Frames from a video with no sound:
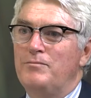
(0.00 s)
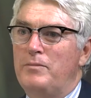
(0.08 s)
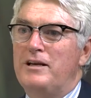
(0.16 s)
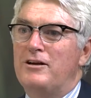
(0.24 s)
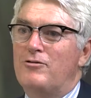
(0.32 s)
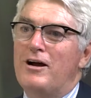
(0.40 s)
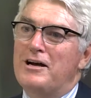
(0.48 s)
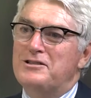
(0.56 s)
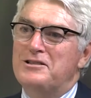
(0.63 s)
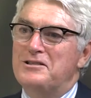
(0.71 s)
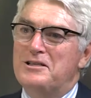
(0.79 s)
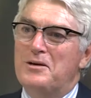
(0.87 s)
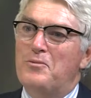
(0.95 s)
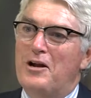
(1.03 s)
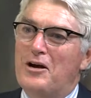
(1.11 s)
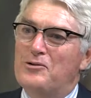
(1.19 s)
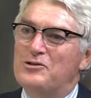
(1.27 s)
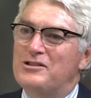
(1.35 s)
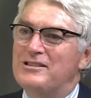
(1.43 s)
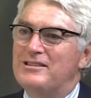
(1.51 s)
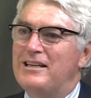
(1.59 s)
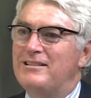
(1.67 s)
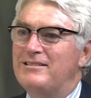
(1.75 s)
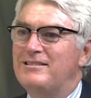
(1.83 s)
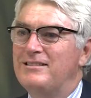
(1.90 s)
better grass than someone else, is
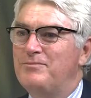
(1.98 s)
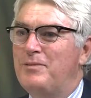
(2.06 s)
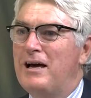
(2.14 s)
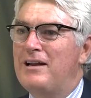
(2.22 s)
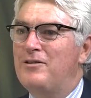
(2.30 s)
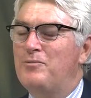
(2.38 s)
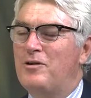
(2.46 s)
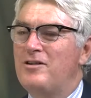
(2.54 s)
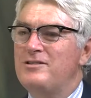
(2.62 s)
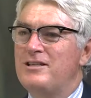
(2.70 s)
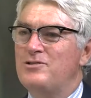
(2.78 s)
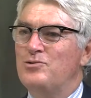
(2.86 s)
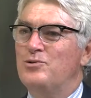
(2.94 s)
that part of the process,